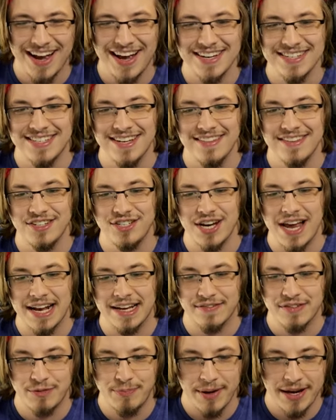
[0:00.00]
see, the jack of
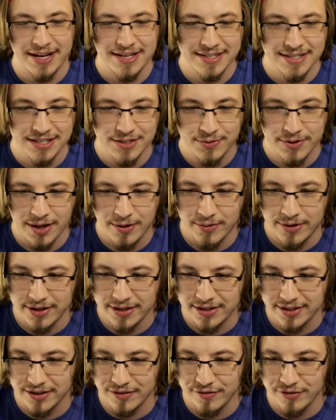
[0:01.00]
spades. That's what I wanted
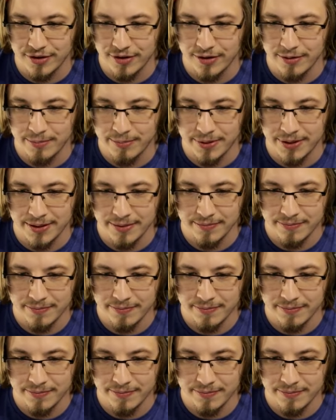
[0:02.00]
to convert, but...